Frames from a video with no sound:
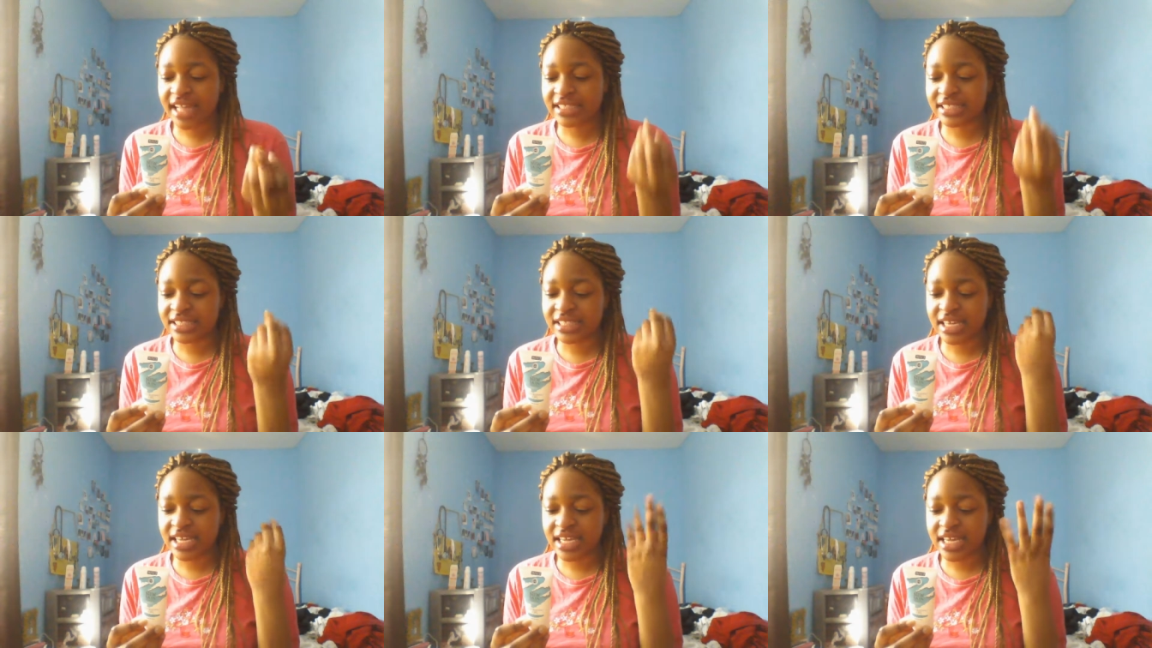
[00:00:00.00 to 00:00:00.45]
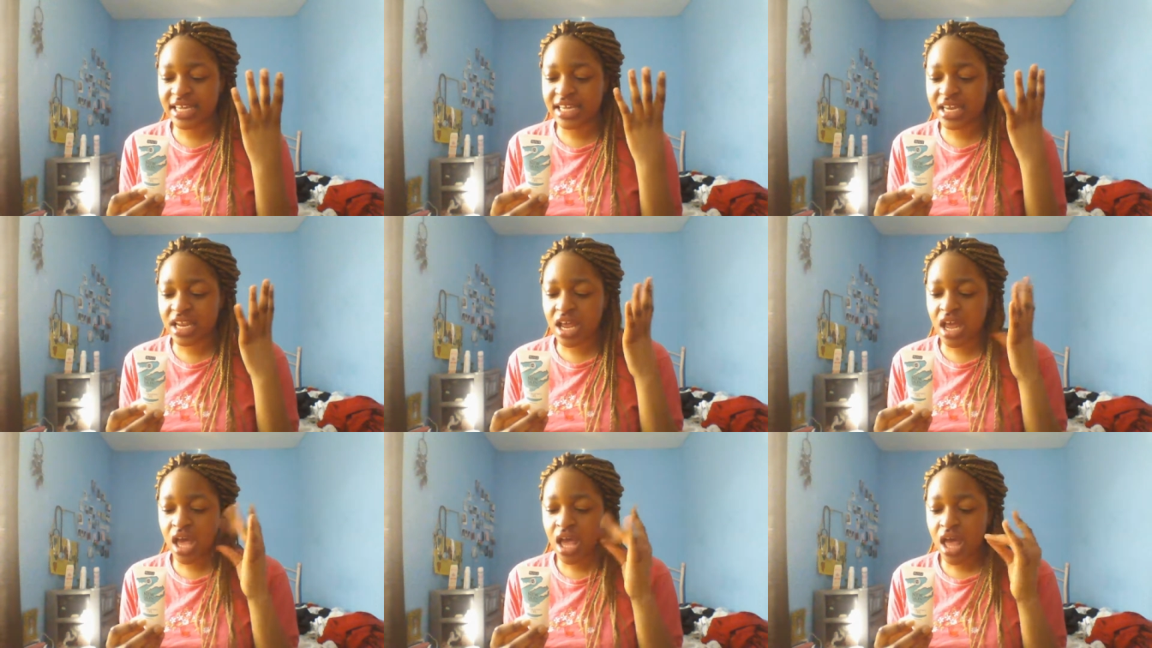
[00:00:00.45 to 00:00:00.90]
acid,
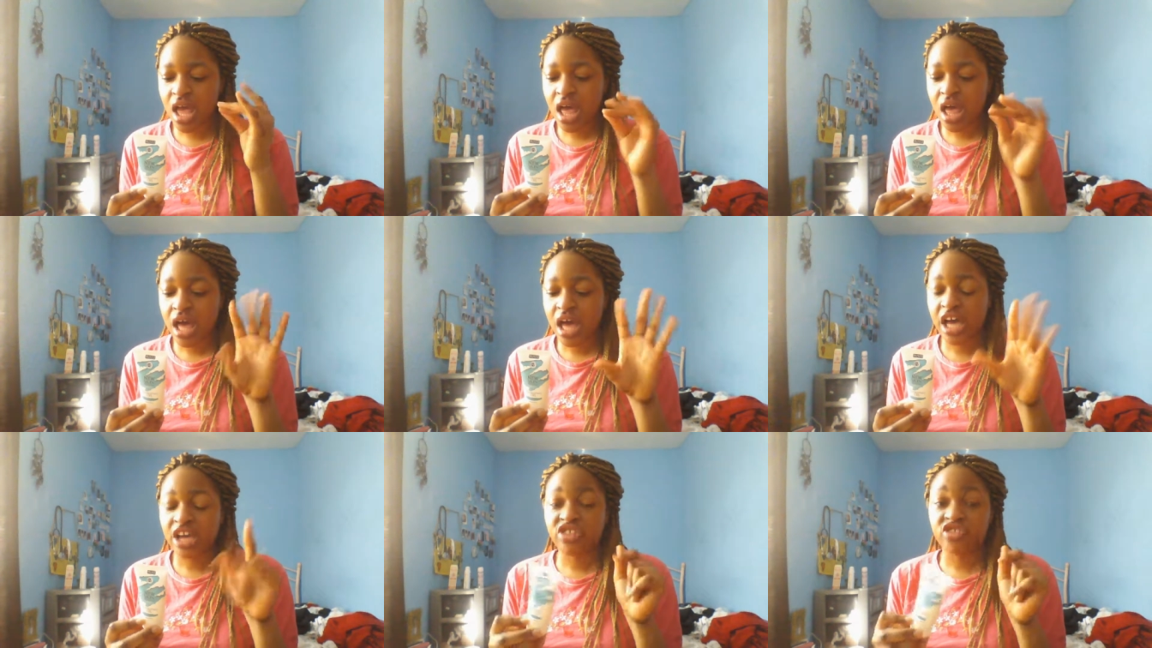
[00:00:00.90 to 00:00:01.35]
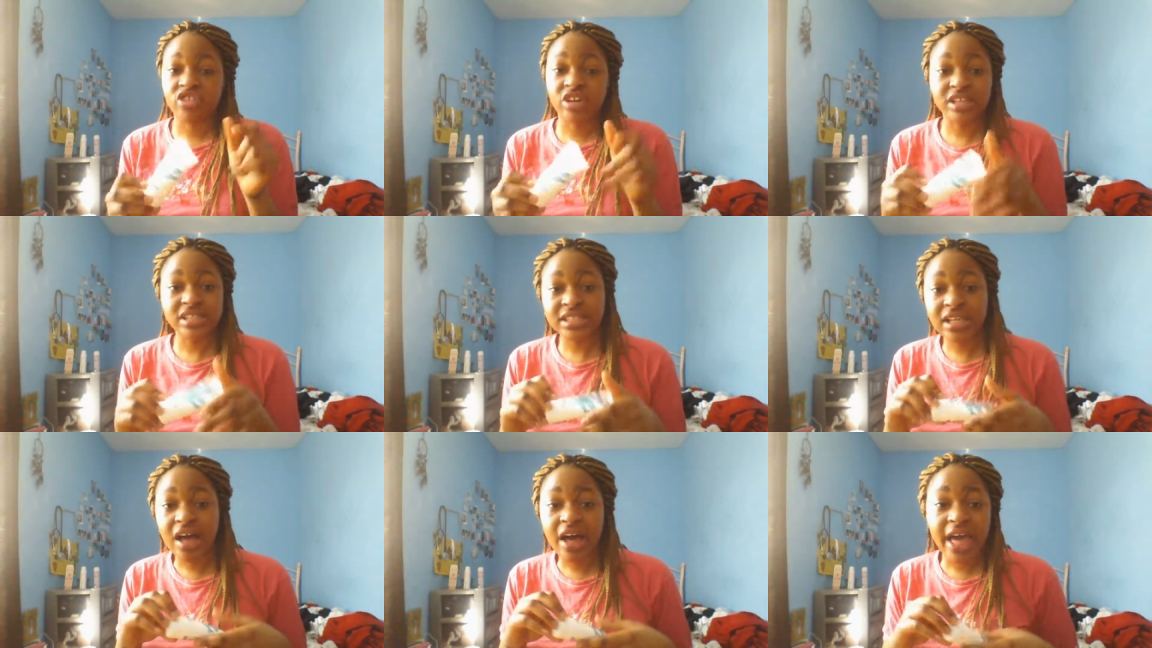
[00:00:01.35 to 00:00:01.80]

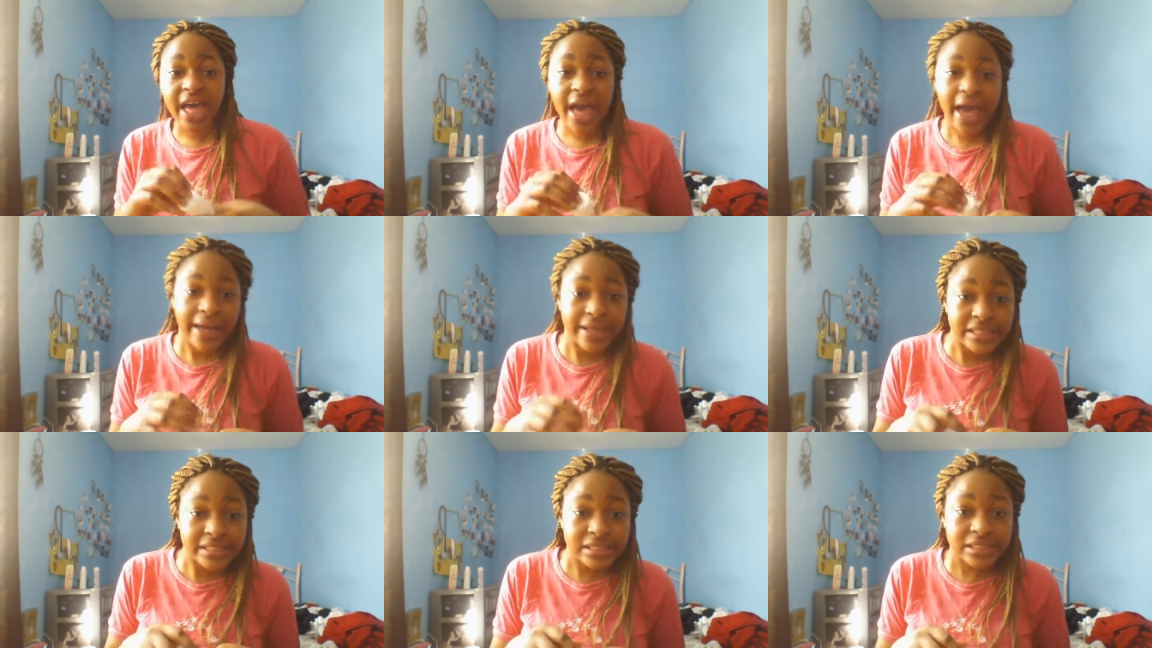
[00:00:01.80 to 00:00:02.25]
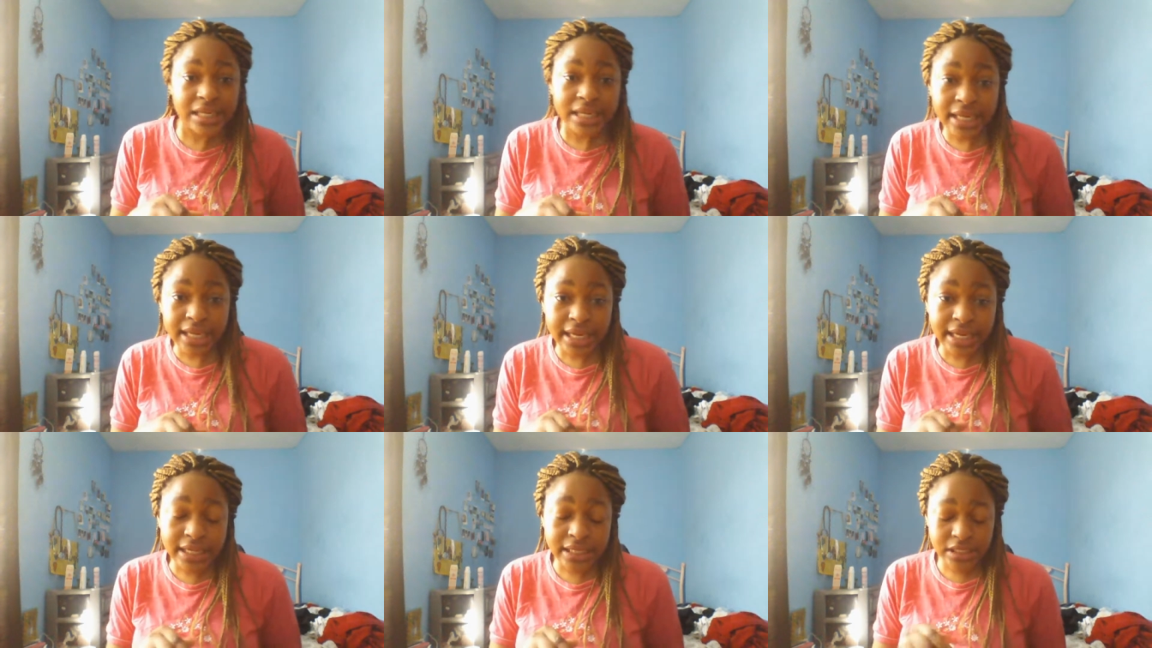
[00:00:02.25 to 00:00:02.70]
hydroxide
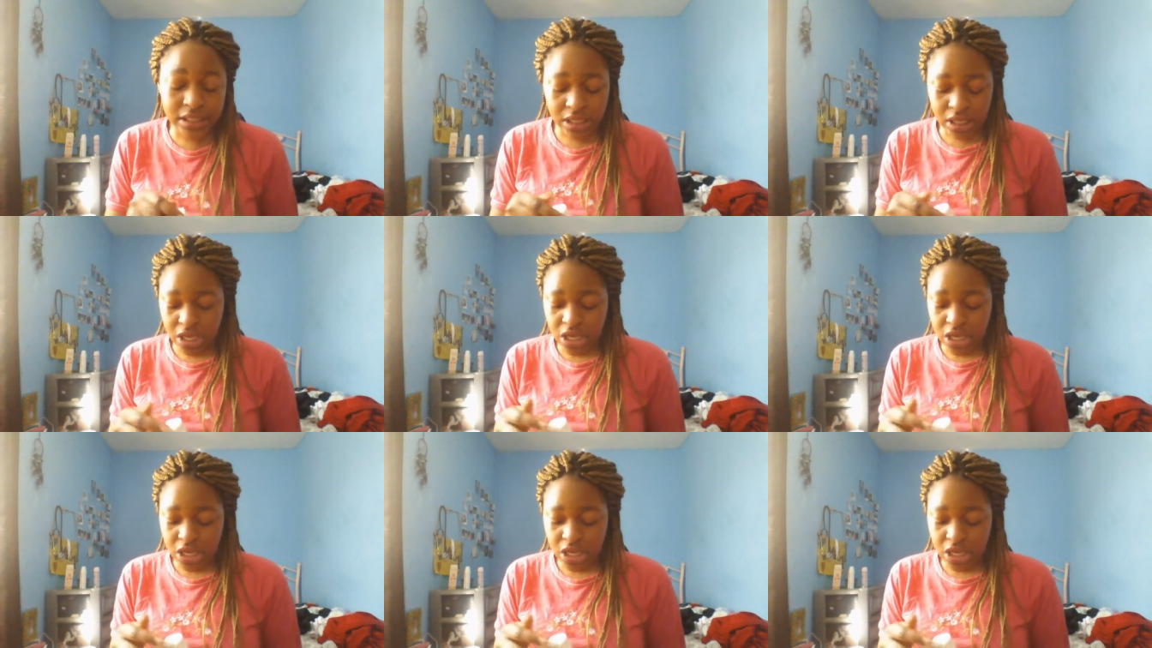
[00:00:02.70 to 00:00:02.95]
acid,